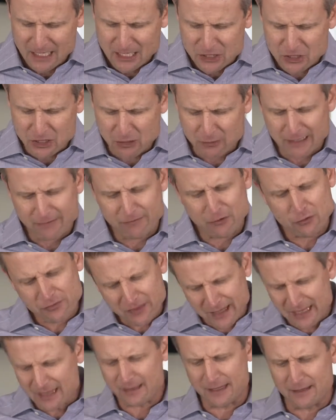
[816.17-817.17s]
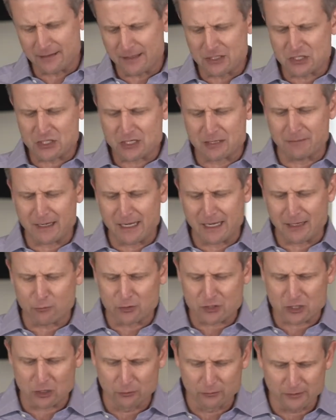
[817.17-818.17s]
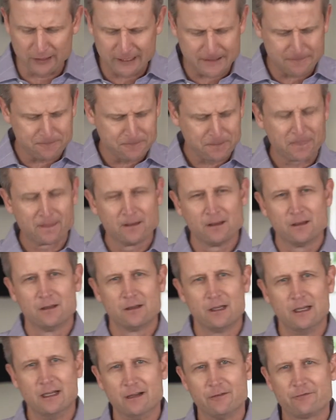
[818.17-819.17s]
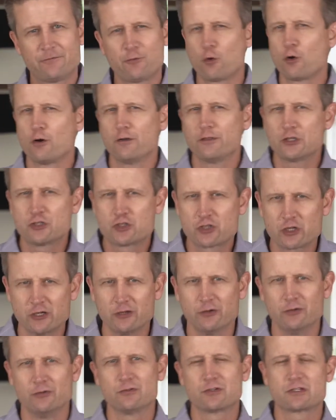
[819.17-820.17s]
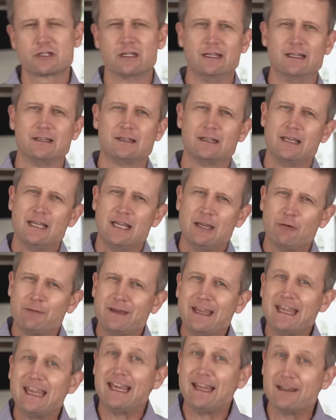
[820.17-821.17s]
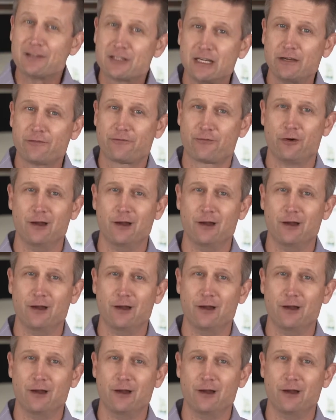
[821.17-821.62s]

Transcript: So if you think that this command was only uh, for the Jews, and it, it would be easy for